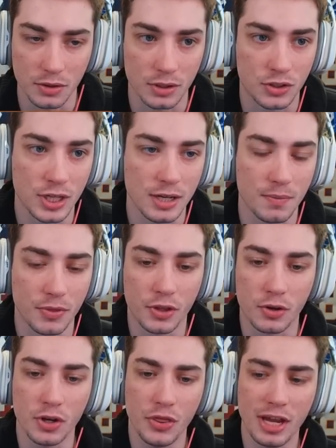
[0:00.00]
See, the
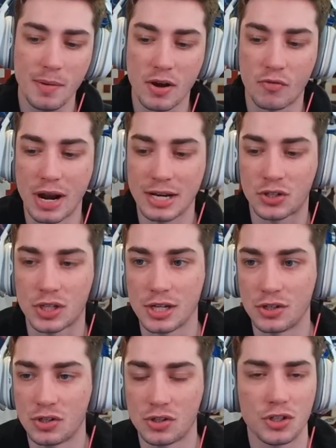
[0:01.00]
good thing about ranked
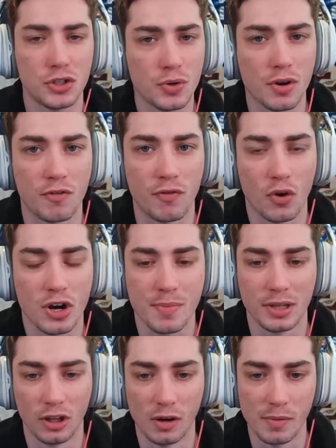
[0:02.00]
seasons is you can afford to
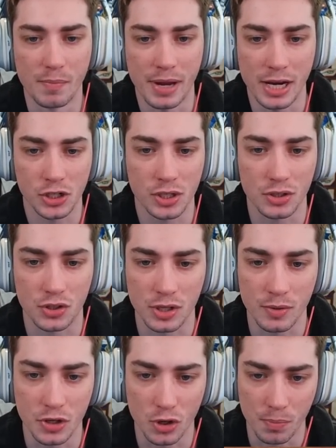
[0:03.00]
be a little bit patient, see
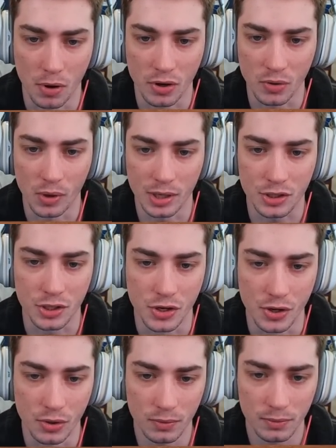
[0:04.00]
what your opponent wants to
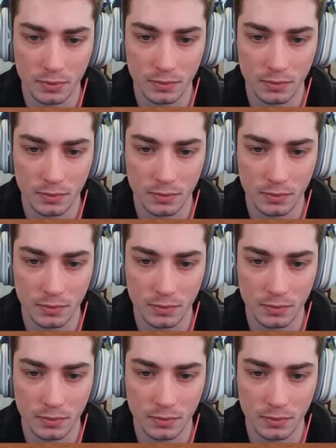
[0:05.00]
do.